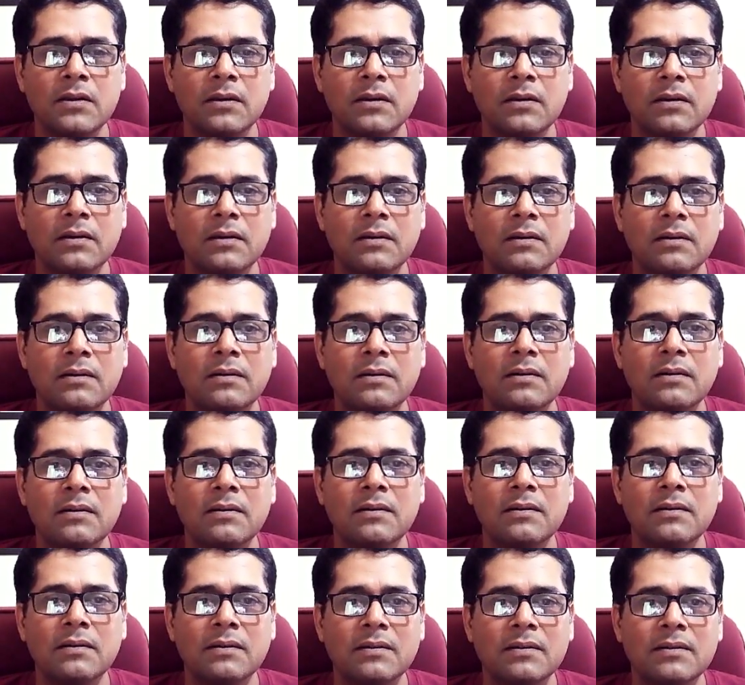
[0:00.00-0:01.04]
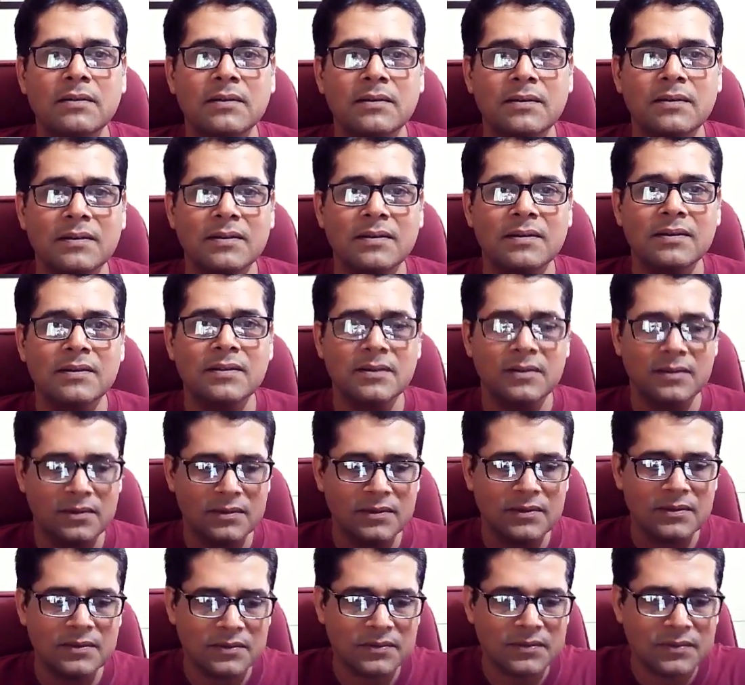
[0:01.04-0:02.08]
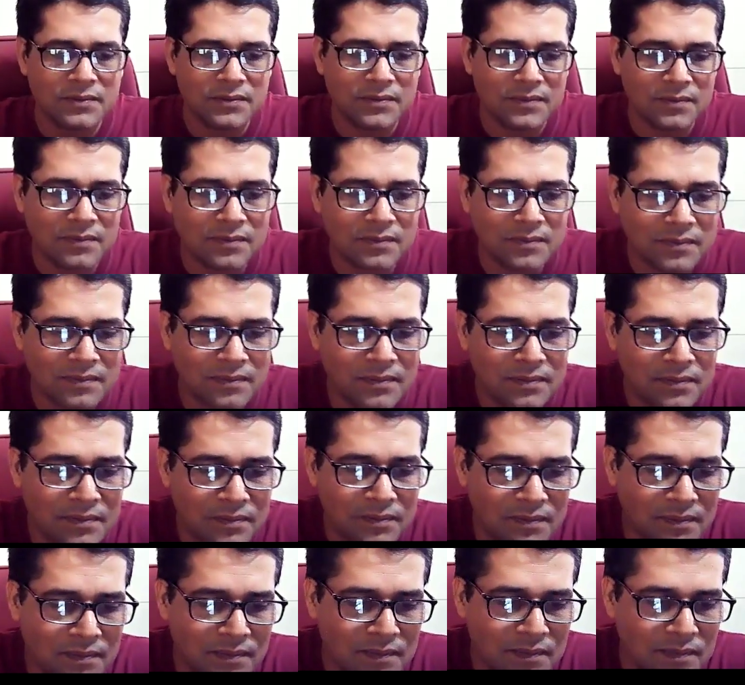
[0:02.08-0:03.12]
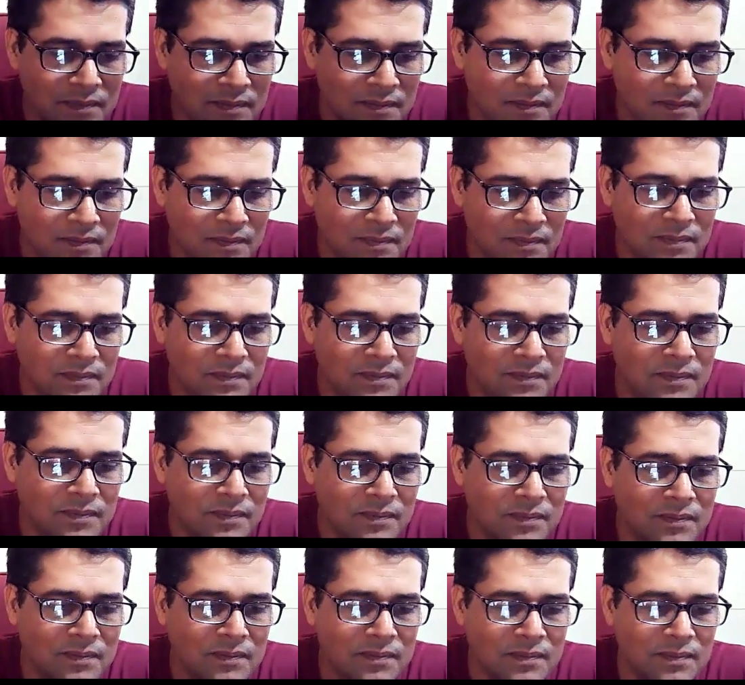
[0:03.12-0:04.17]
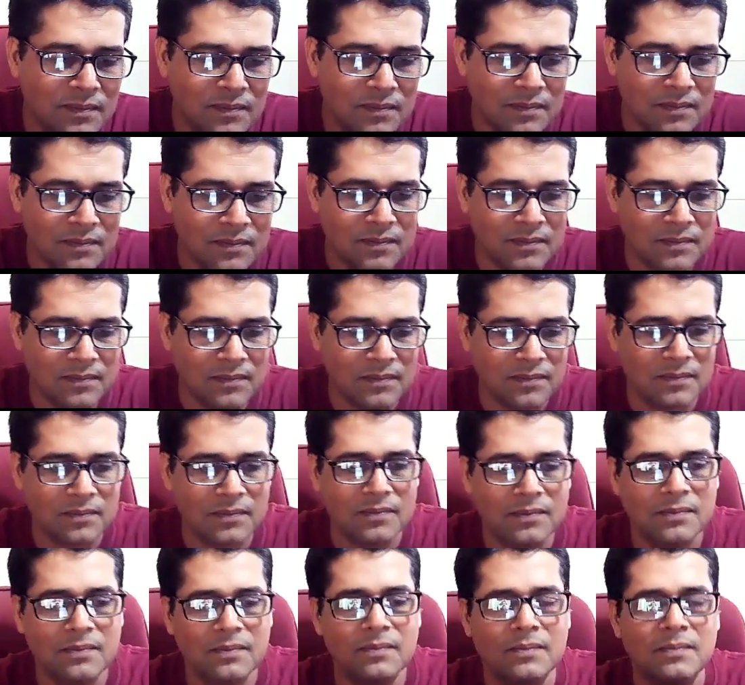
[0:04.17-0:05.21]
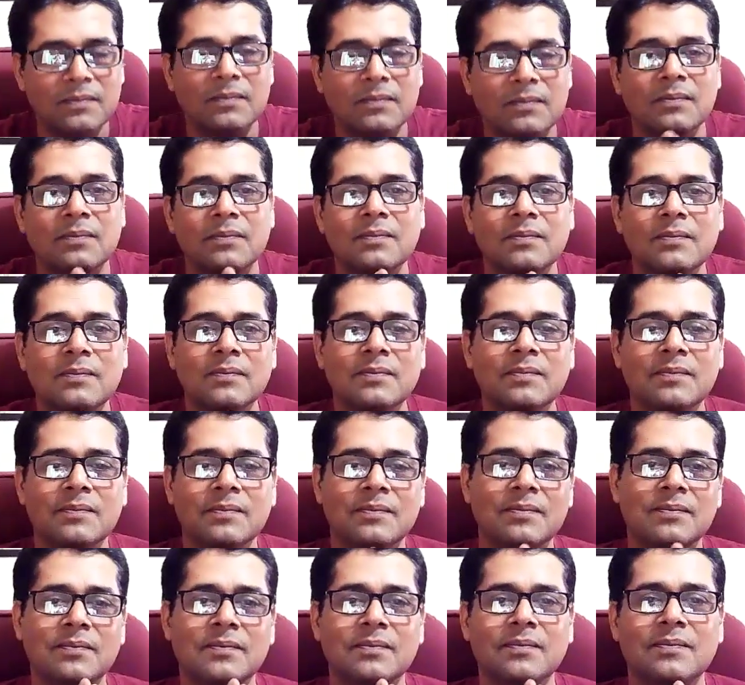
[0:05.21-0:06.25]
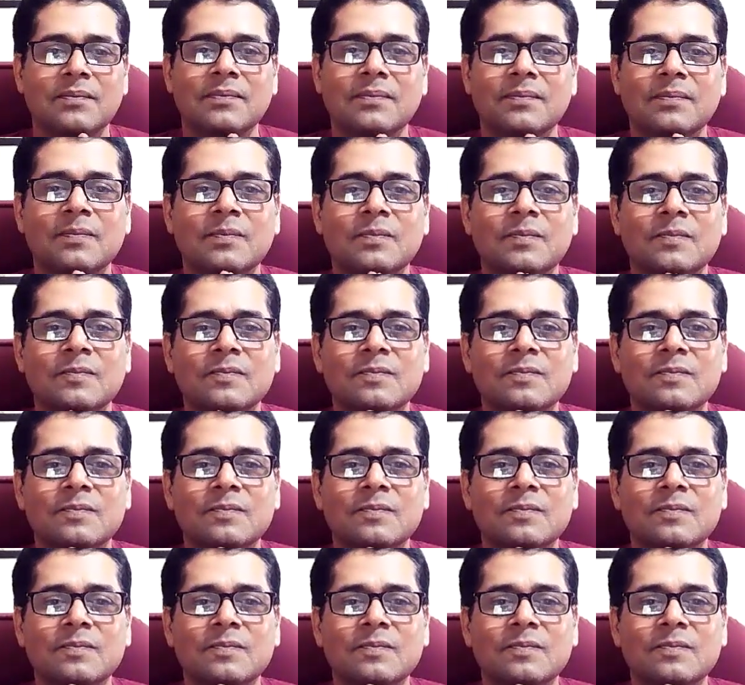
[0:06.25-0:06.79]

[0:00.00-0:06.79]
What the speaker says: This person isn't speaking.